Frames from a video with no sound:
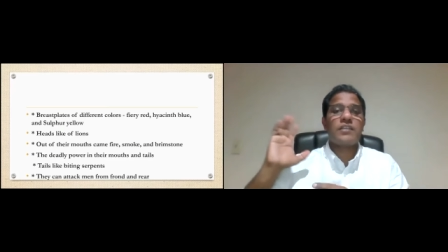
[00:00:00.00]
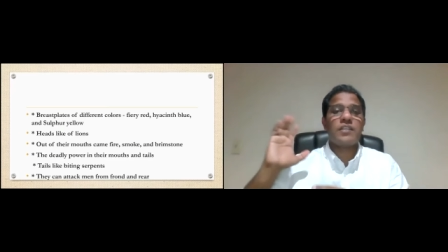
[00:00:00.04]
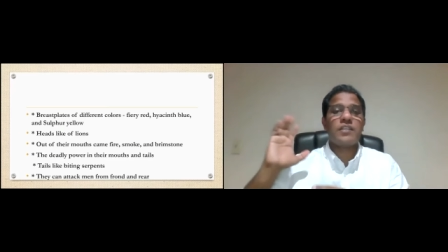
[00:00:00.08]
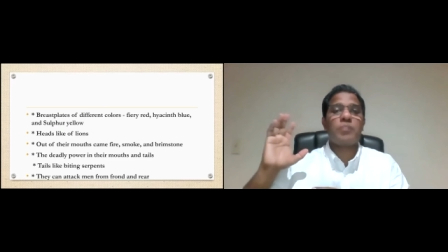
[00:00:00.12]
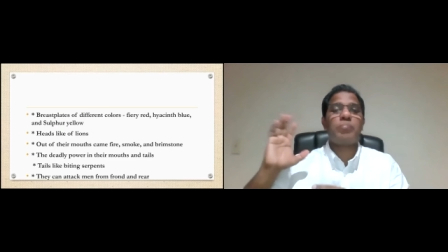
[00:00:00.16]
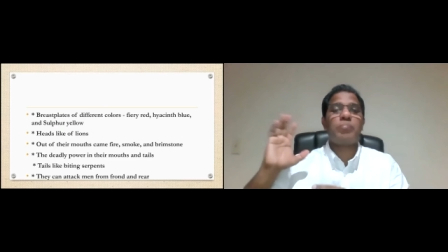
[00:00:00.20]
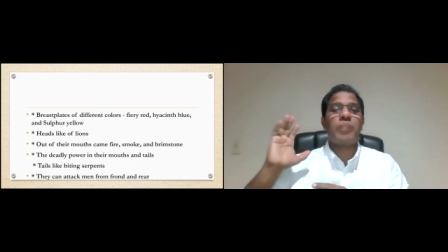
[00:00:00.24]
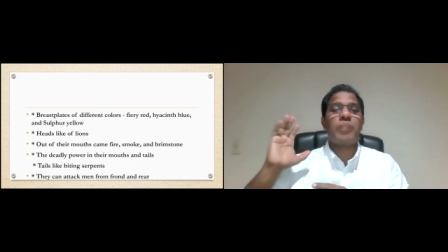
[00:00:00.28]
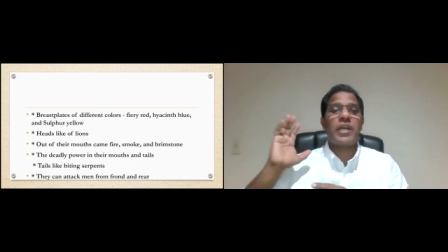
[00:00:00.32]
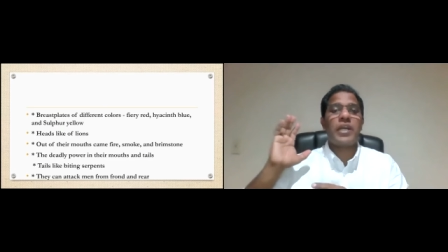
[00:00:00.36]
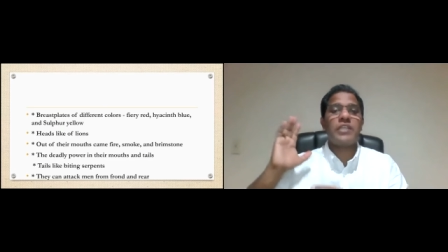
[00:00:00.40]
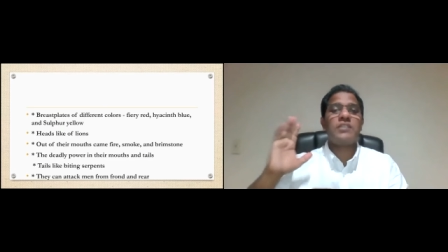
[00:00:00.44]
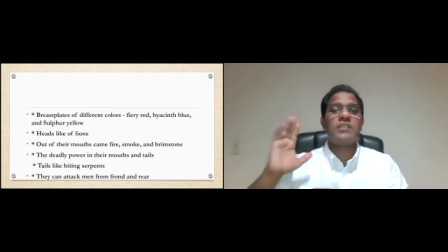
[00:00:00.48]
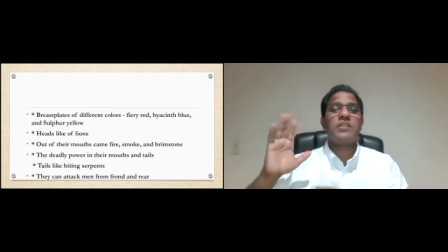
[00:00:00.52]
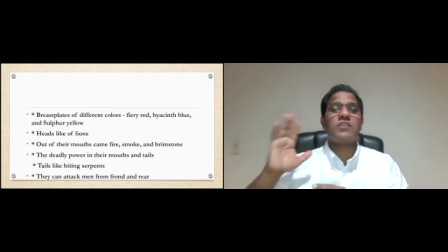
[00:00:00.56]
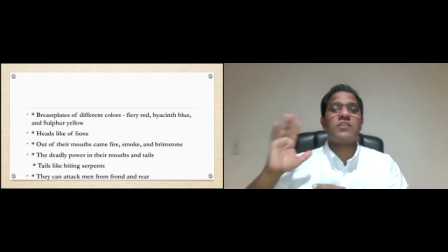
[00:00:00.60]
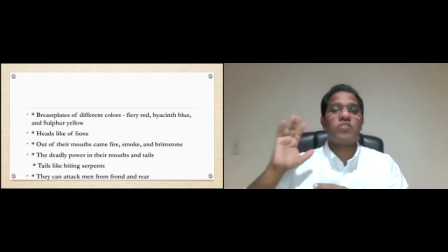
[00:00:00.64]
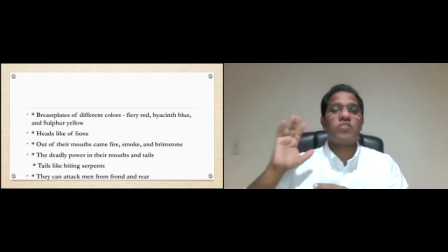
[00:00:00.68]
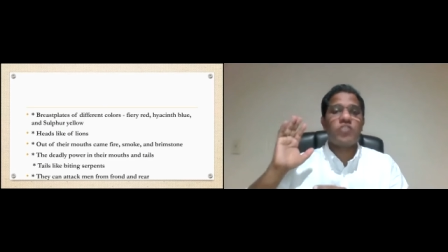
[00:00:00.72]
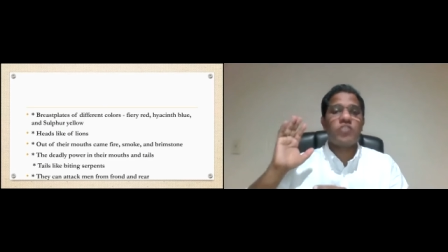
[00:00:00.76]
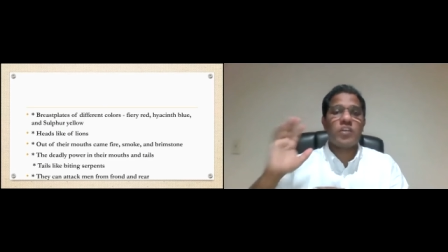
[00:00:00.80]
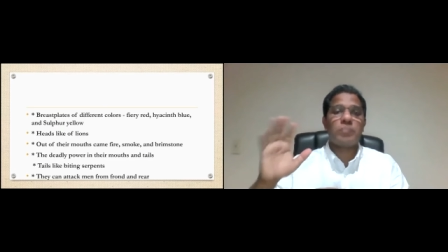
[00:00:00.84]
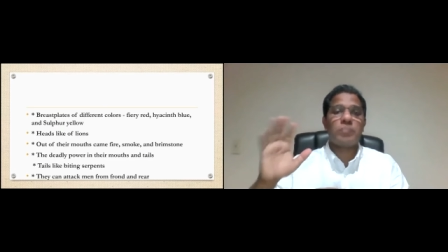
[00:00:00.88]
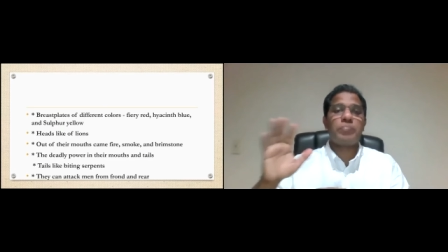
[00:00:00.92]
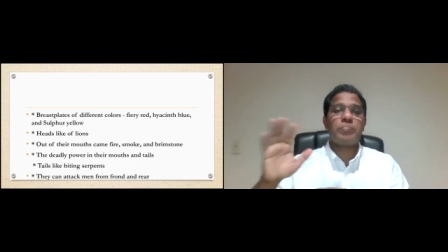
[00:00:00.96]
the biting
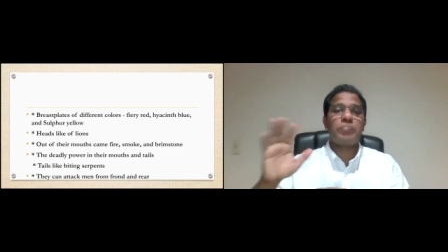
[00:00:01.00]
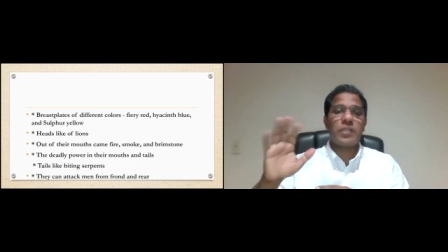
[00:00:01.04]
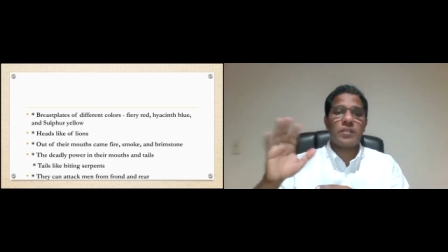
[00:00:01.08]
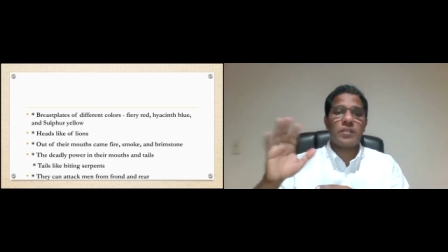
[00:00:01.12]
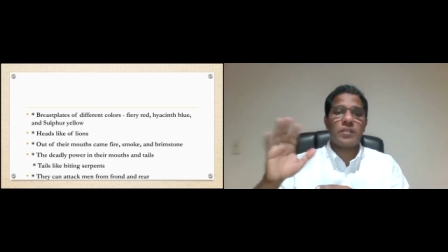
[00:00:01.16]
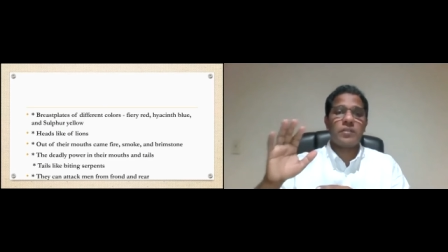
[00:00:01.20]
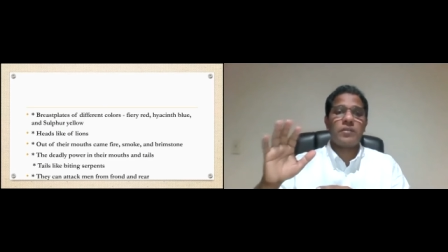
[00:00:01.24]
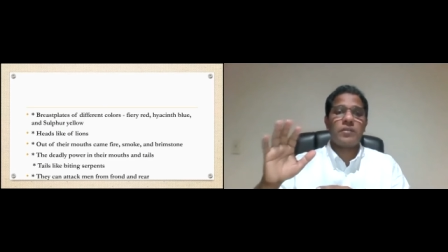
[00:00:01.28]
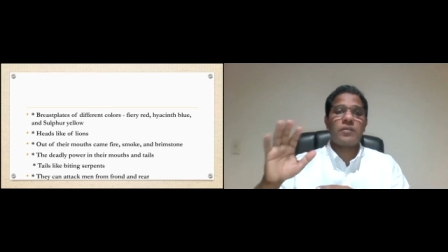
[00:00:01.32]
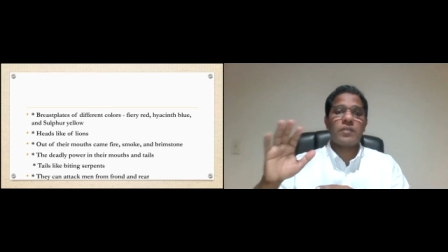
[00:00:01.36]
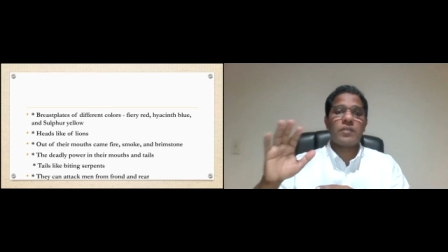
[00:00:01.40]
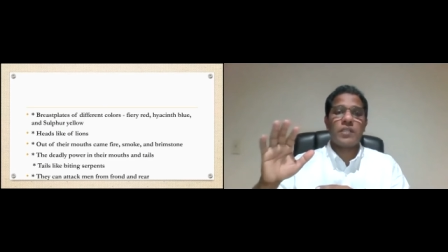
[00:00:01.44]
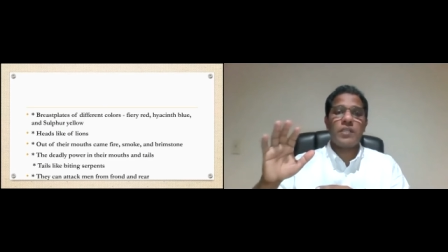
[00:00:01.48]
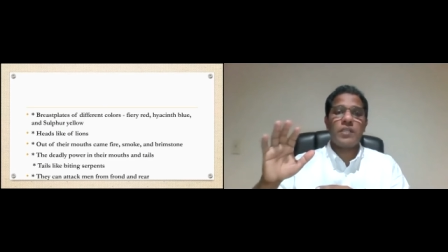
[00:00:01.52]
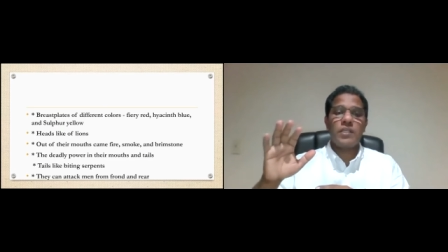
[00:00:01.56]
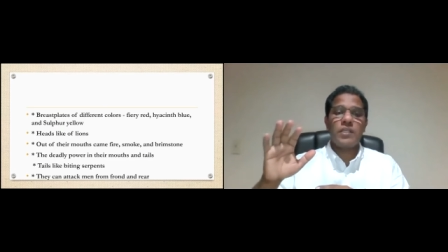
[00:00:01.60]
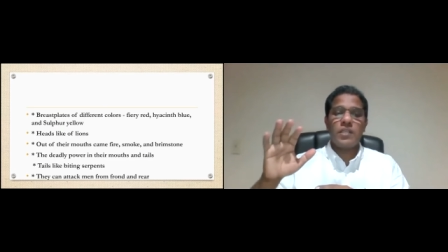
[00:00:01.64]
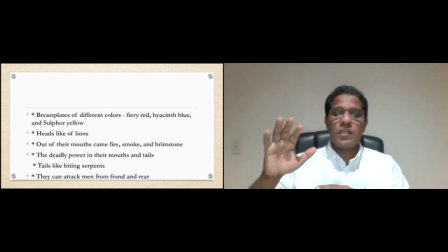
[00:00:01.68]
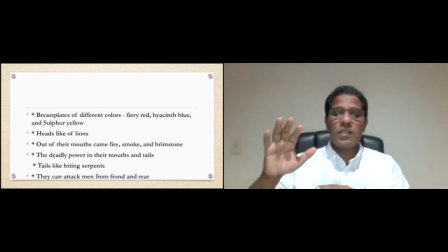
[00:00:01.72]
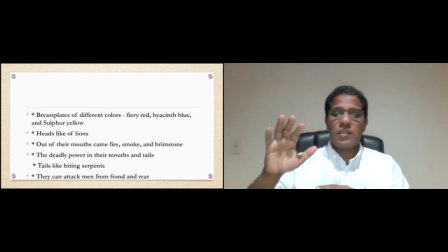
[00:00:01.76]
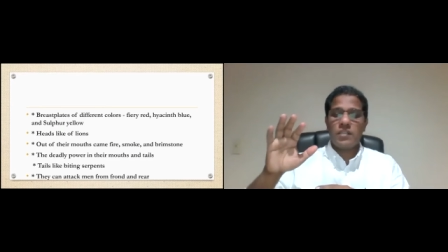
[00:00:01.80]
serpent, okay?